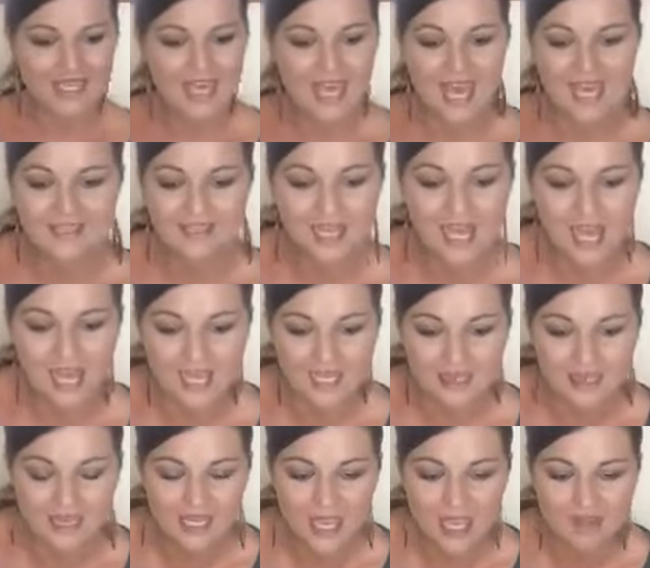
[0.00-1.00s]
and I
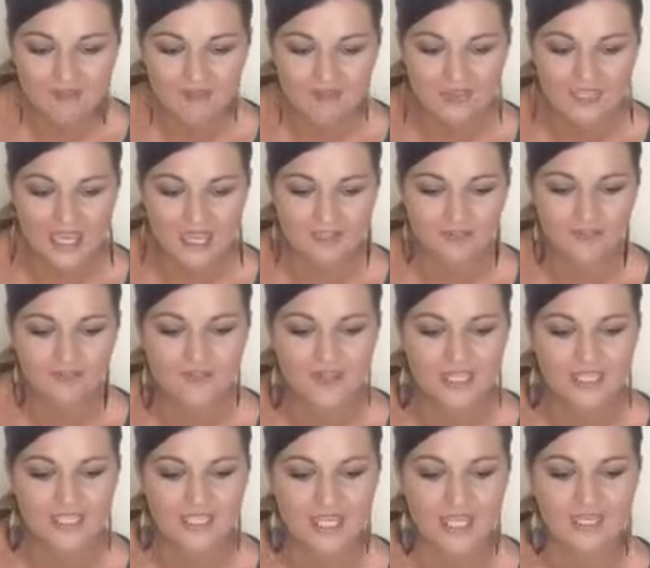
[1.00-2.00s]
love that
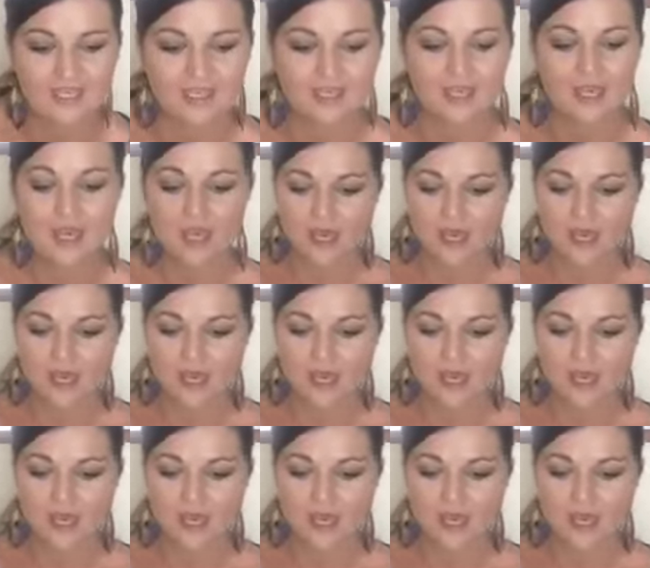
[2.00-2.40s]
feeling.